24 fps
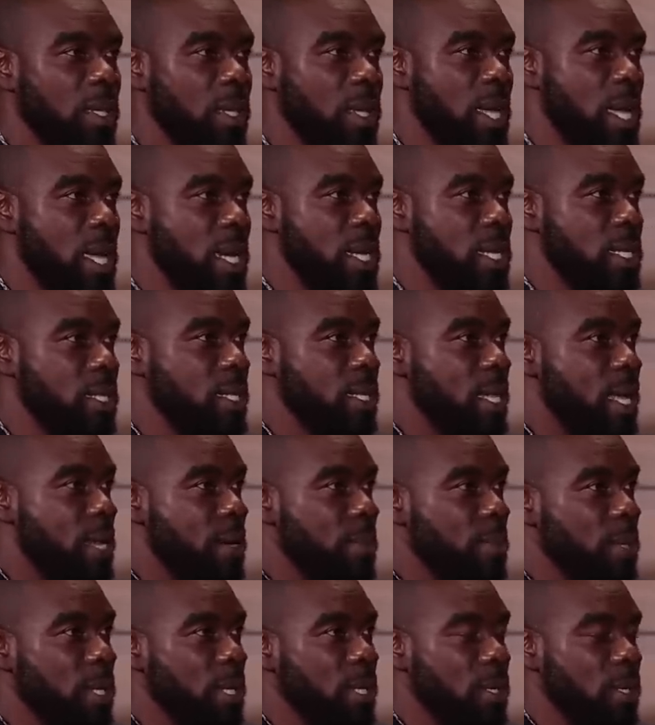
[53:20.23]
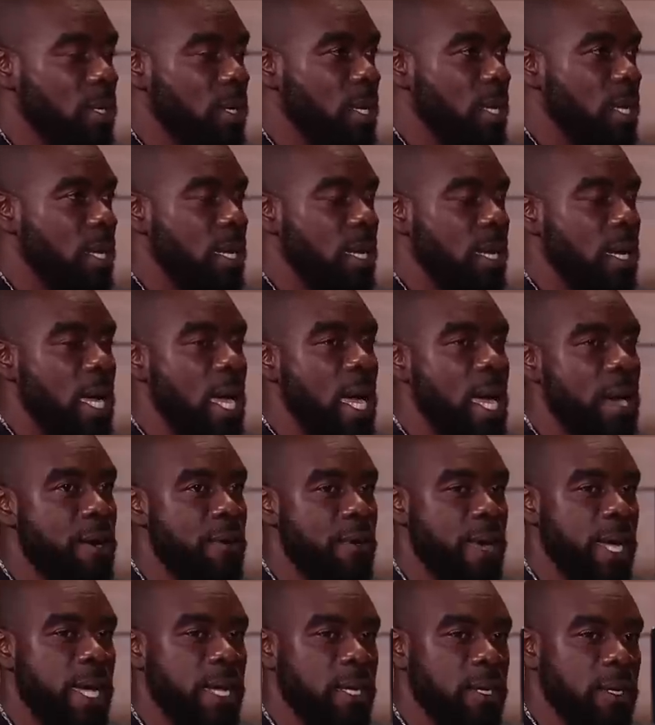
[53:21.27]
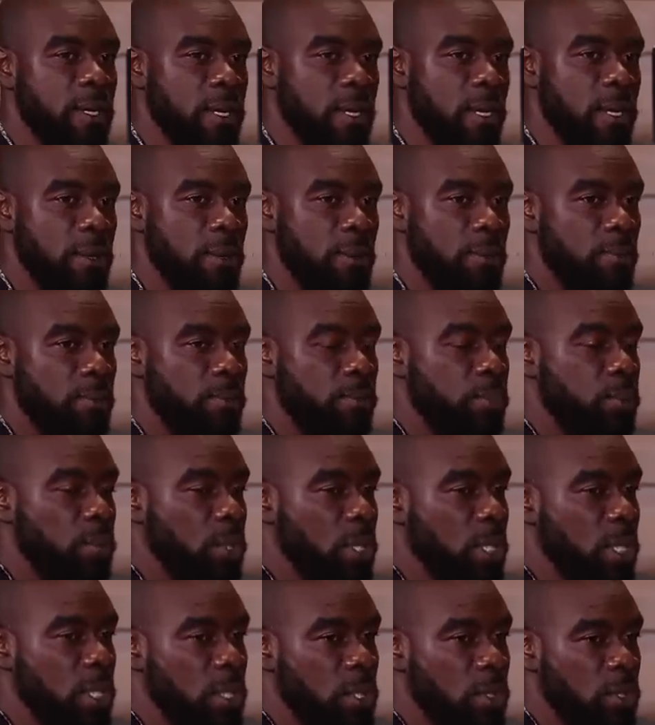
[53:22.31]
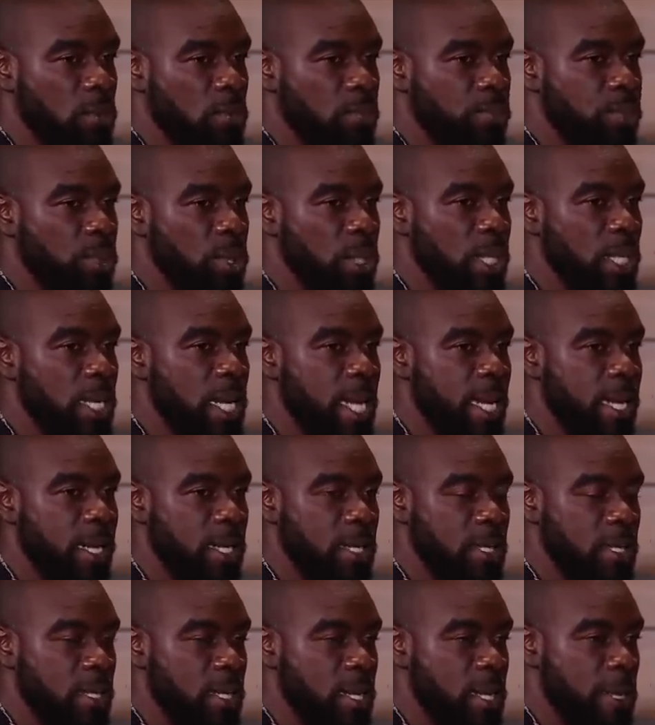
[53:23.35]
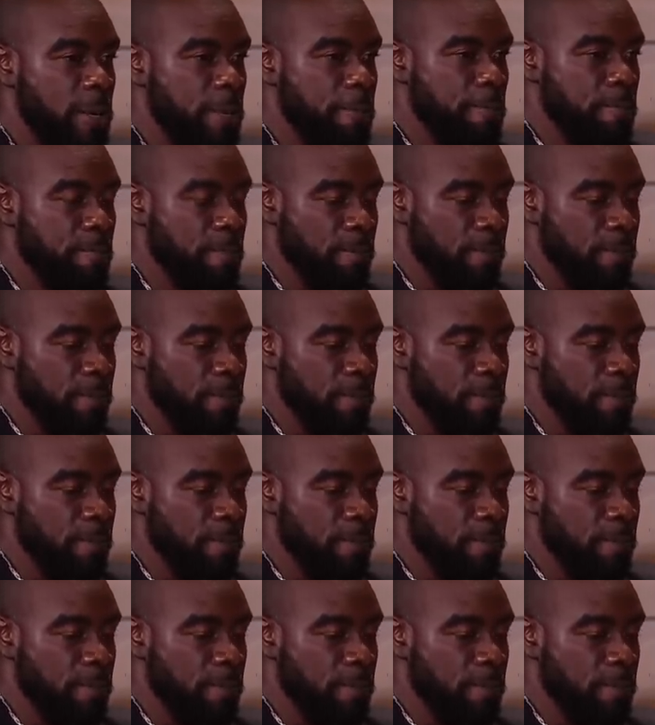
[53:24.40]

You understand me? All right put it put it like this then.